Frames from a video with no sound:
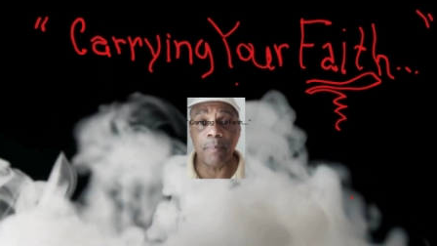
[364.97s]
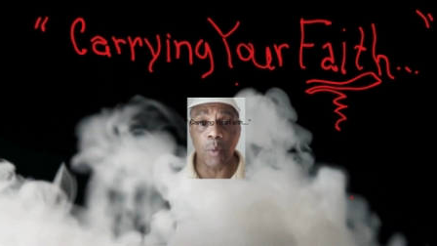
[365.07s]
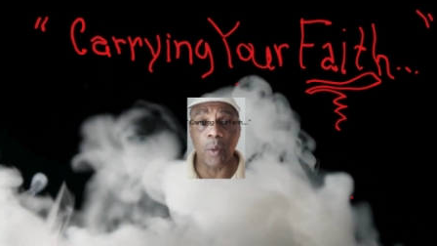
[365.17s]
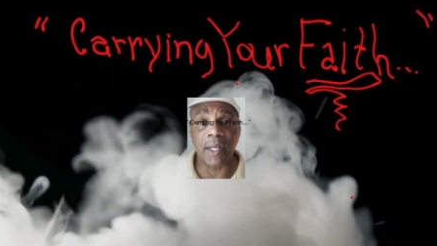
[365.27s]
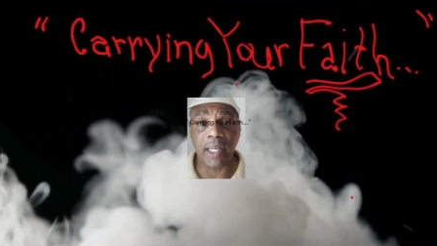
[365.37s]
be
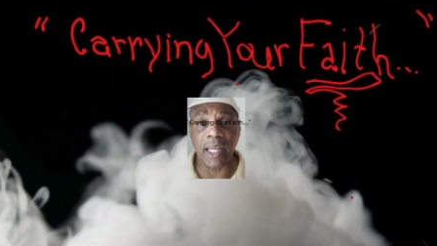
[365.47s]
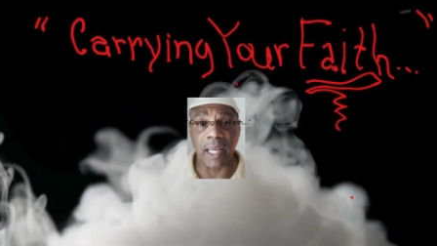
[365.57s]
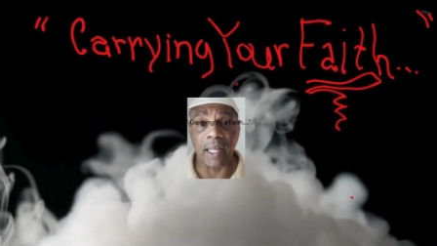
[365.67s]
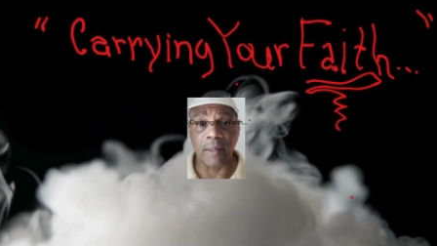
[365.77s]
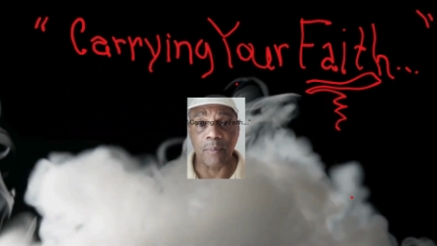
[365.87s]
born
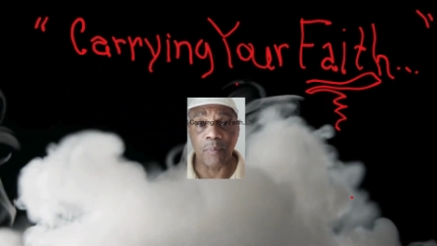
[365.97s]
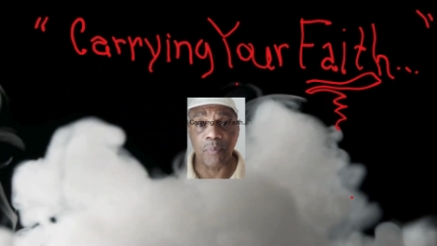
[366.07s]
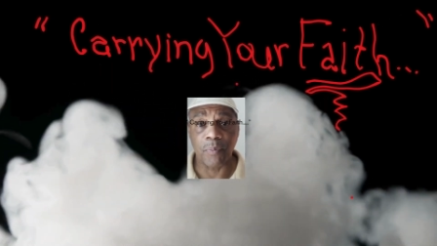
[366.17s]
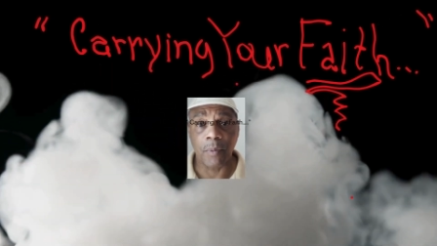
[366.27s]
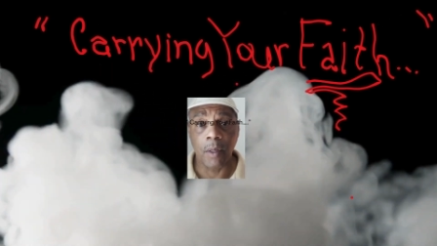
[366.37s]
again.
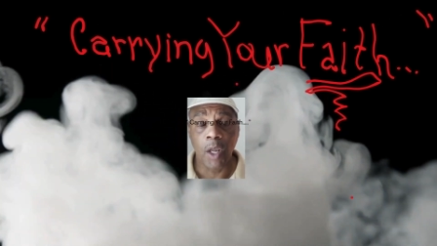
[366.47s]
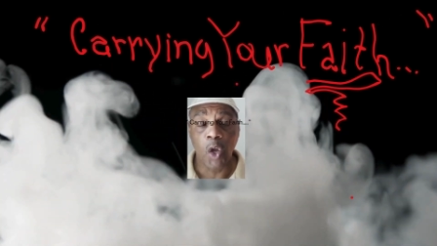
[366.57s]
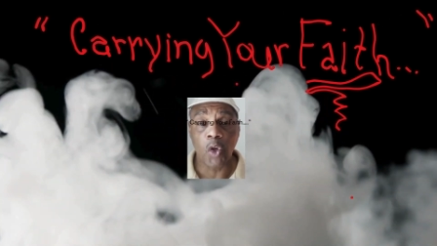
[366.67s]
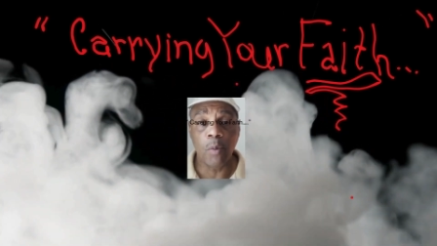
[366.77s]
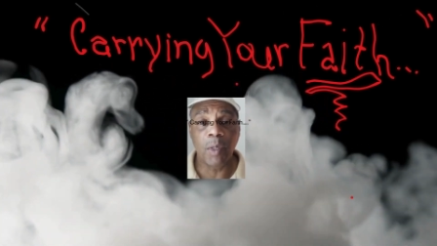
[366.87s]

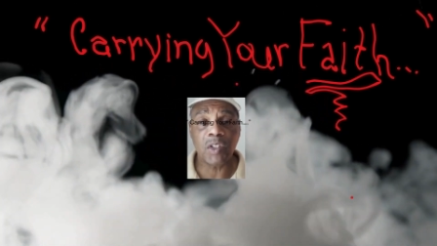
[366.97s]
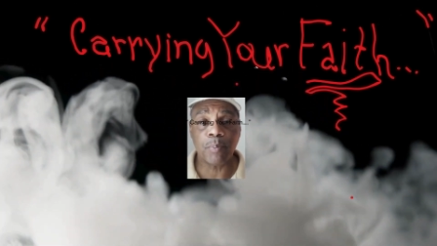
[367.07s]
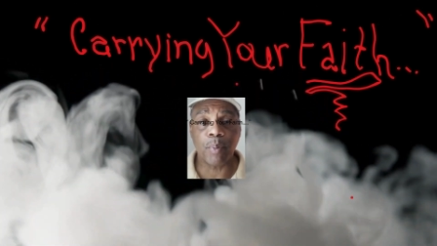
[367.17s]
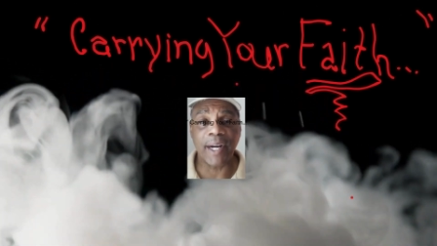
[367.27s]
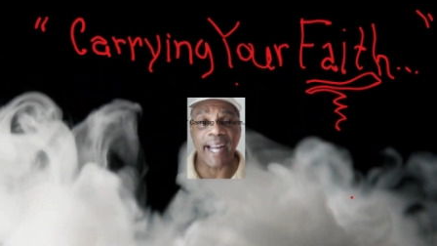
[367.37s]
You
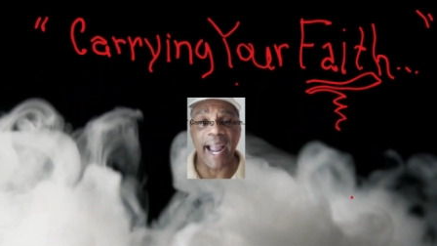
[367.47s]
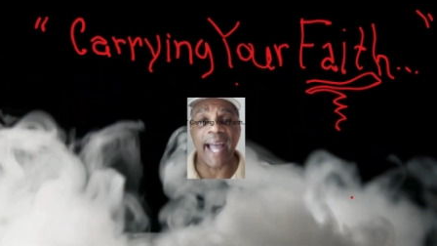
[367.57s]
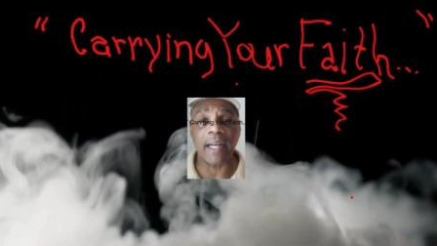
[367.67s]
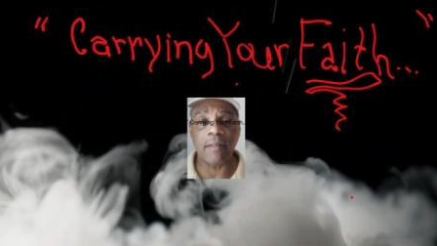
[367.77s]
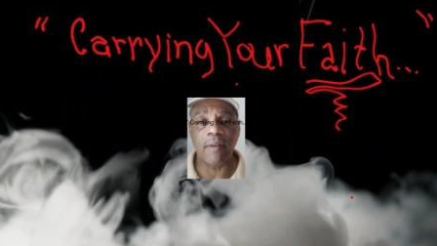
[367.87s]
must break
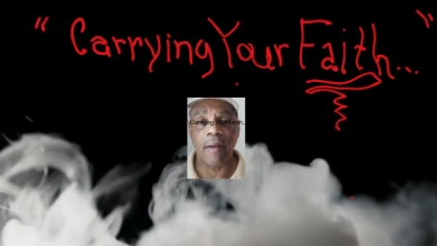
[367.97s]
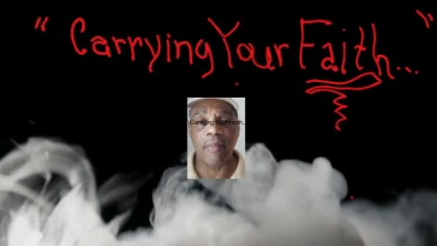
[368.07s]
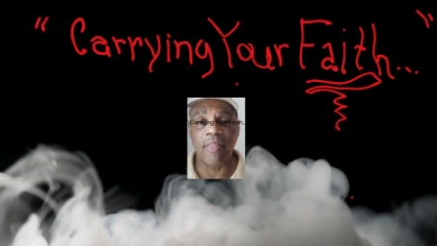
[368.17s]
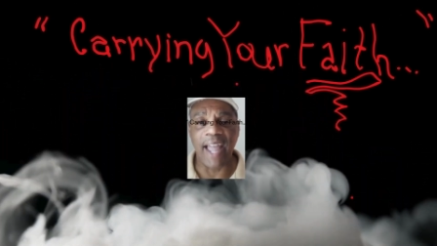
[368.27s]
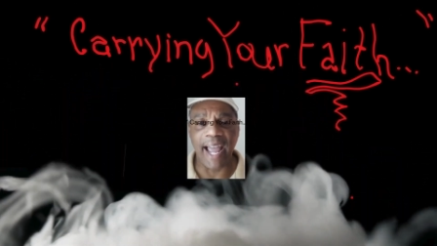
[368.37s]
out of
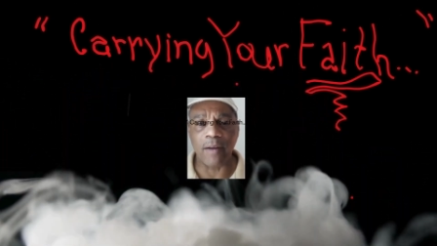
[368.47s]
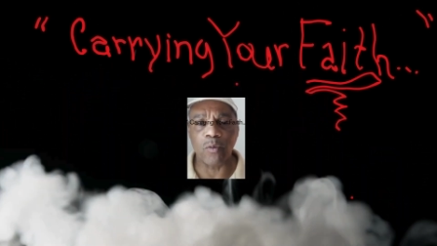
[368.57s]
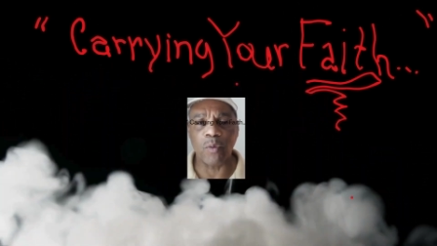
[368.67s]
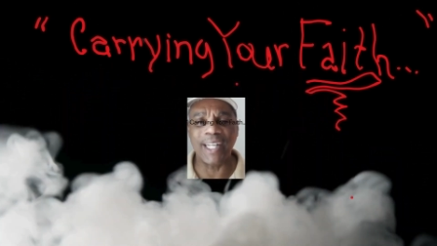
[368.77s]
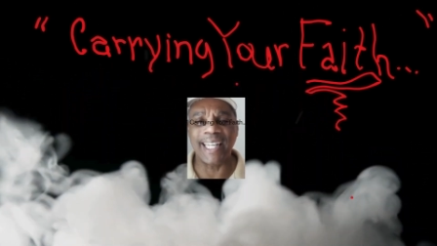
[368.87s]
that
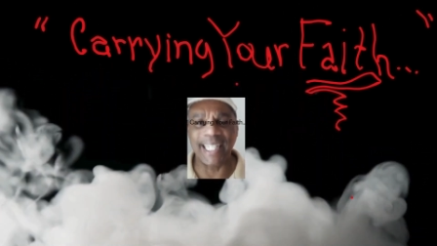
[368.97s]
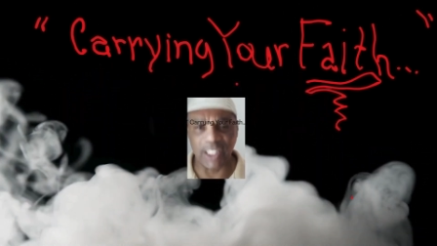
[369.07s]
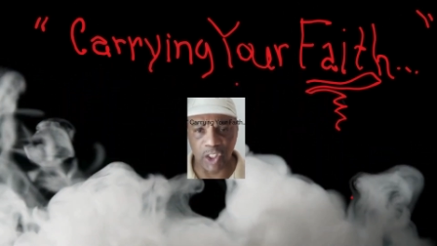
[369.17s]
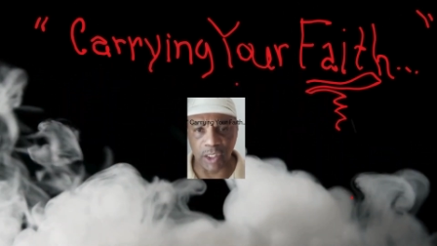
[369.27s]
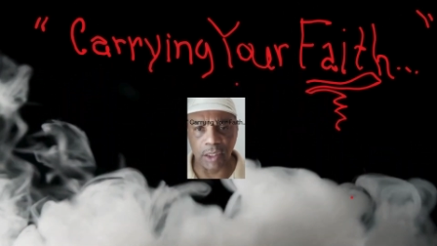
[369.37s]

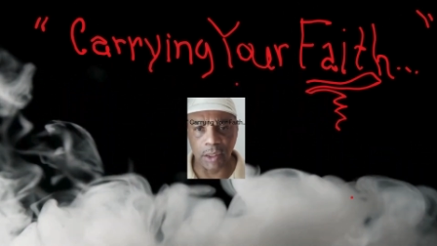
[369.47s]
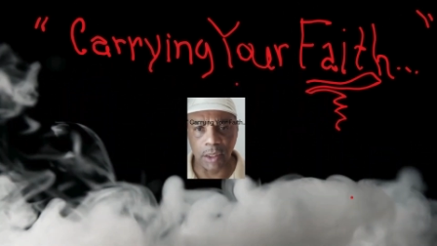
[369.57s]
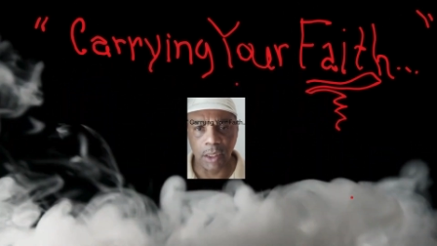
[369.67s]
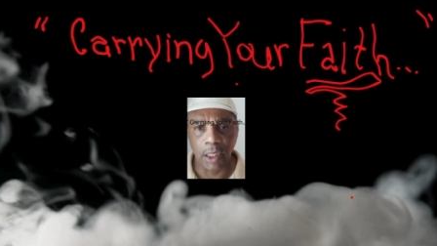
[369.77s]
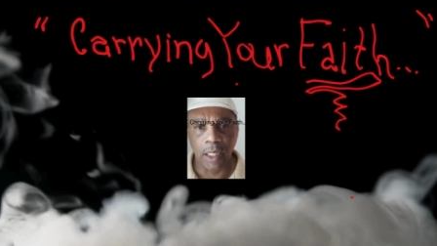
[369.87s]
religion
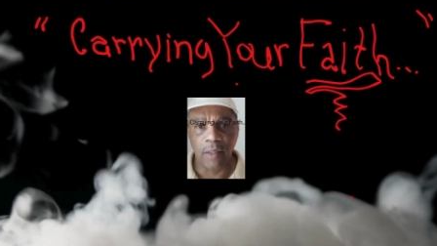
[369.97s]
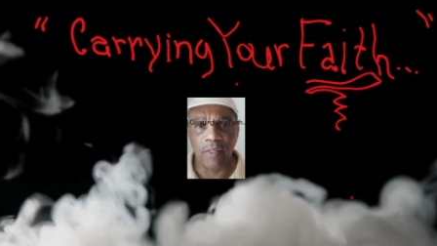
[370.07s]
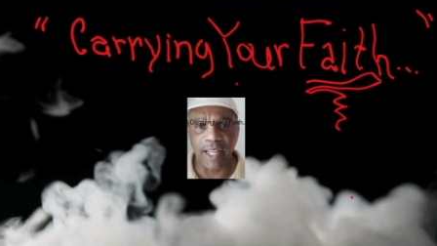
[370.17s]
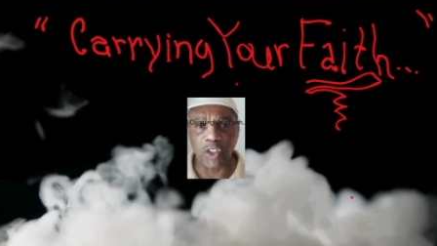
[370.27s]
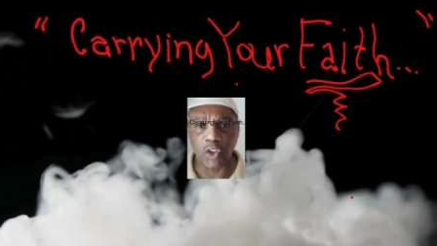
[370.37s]

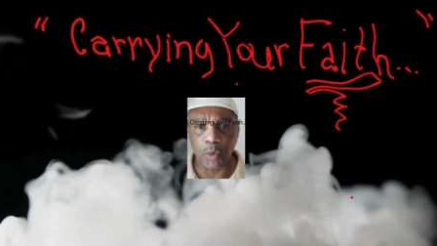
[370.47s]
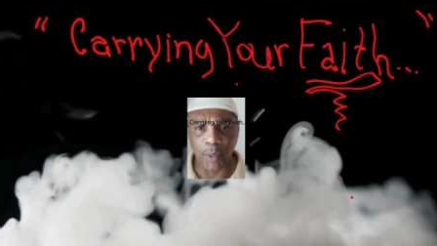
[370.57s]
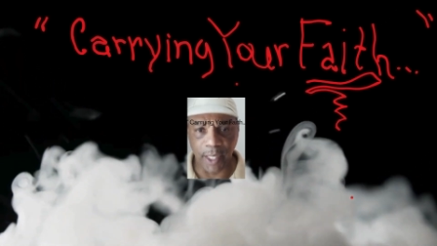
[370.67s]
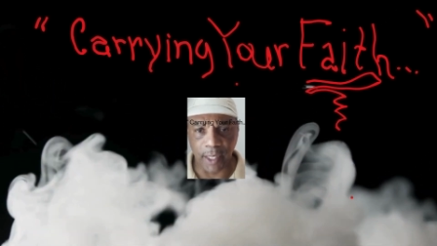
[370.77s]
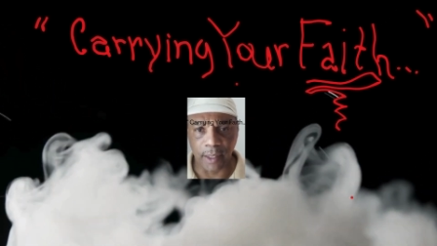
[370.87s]
that you
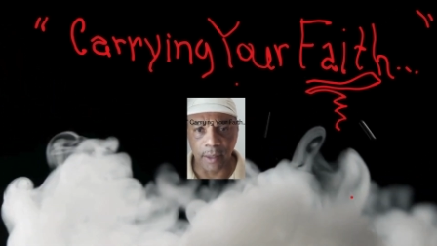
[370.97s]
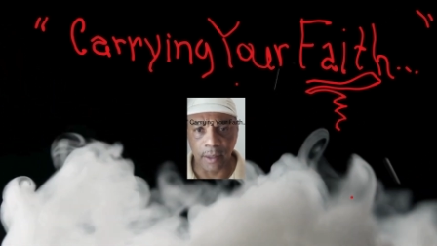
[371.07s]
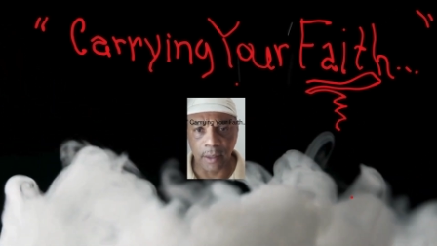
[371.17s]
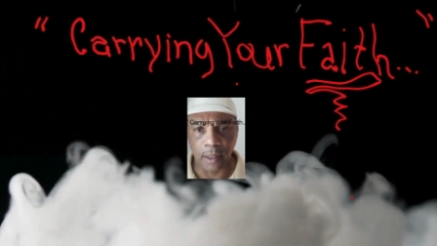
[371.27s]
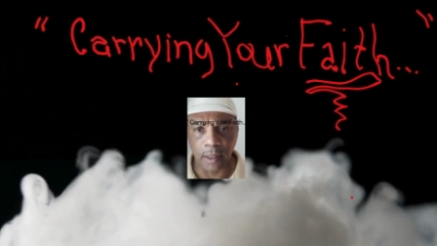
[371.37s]
in
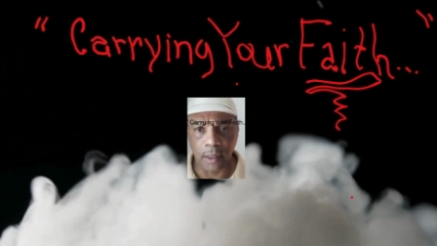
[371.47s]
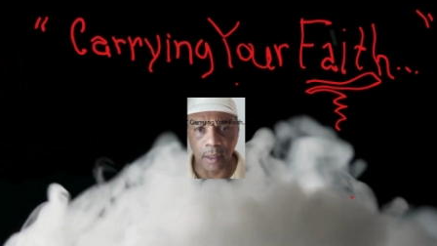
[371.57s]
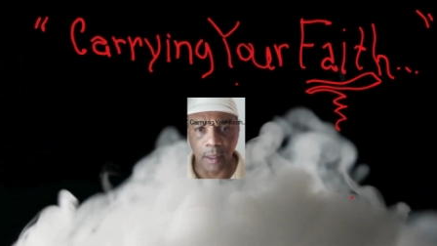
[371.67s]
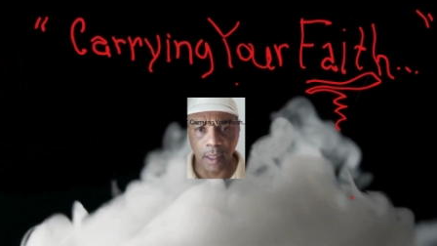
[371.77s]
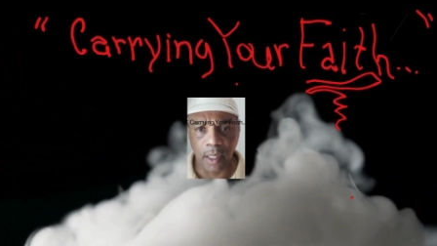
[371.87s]

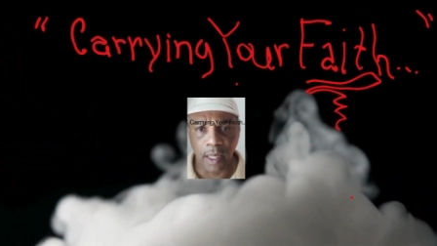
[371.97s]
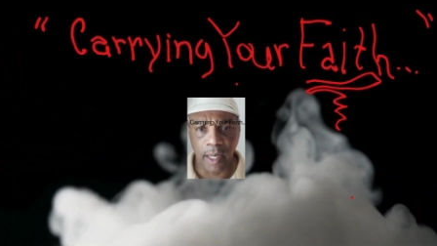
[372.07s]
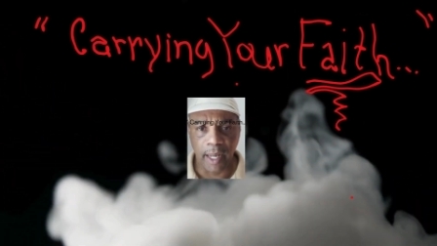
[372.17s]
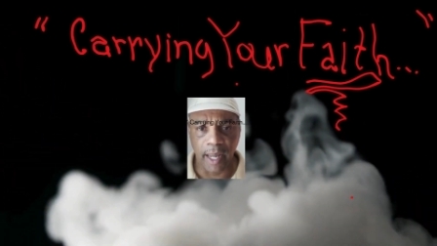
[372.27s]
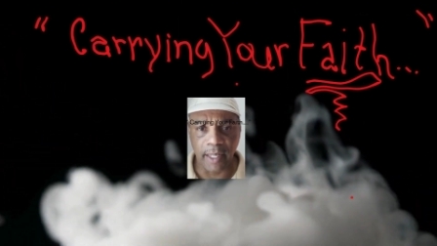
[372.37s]

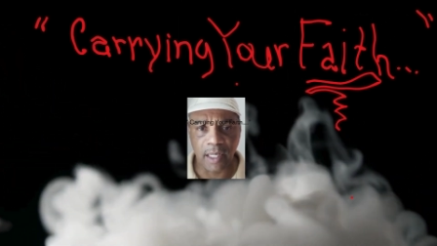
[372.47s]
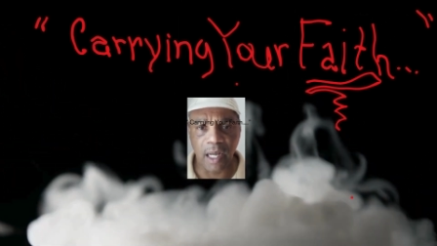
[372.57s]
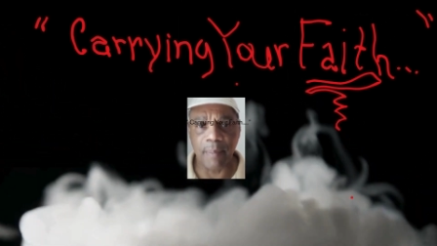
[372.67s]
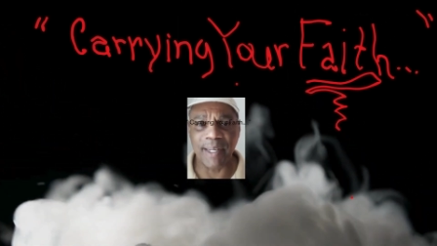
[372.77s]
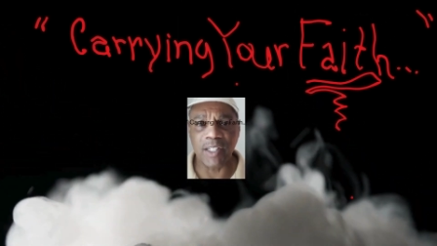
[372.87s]
and come